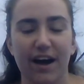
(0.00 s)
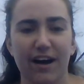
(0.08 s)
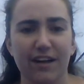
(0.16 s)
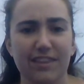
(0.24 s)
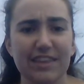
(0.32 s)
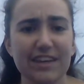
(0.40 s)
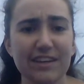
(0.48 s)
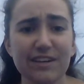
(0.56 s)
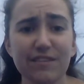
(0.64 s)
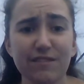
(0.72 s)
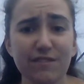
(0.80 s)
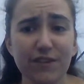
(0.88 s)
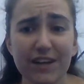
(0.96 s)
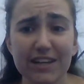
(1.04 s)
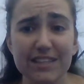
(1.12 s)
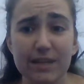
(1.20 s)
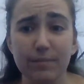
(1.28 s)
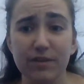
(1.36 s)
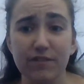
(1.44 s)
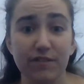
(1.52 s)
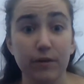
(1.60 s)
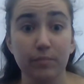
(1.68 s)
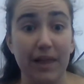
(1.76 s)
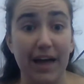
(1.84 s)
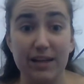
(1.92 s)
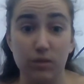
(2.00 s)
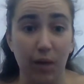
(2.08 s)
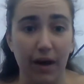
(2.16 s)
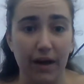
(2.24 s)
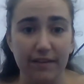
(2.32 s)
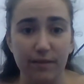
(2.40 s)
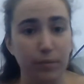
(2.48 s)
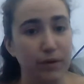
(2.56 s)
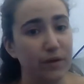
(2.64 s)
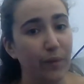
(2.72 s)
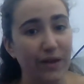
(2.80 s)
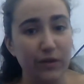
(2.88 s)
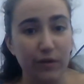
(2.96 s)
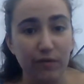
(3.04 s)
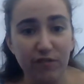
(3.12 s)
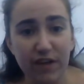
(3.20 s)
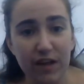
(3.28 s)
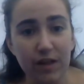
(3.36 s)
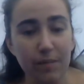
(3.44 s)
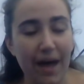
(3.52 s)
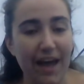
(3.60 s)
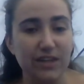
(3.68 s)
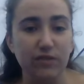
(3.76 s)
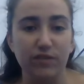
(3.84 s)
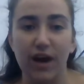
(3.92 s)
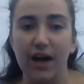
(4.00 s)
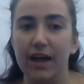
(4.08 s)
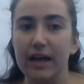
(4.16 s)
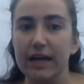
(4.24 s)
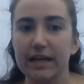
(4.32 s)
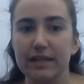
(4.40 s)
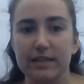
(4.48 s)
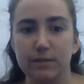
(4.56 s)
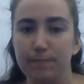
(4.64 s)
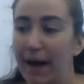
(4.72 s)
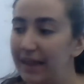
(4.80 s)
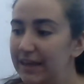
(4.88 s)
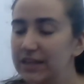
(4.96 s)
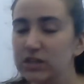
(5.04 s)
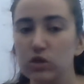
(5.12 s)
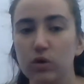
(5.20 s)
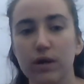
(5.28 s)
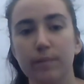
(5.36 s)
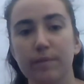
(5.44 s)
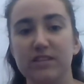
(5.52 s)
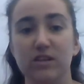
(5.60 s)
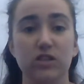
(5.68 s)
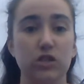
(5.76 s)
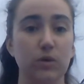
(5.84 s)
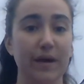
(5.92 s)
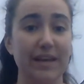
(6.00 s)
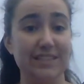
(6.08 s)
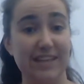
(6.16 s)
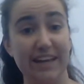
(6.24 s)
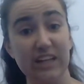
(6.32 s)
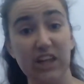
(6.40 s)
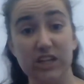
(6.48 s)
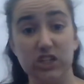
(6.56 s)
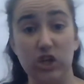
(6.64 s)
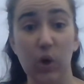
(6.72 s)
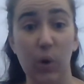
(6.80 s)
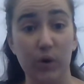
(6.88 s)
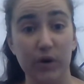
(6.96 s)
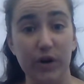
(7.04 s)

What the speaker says: Think of, for example, the film Black Swan. It's a pretty well-known film, and you've got this ballet story, but it's also a psychological horror.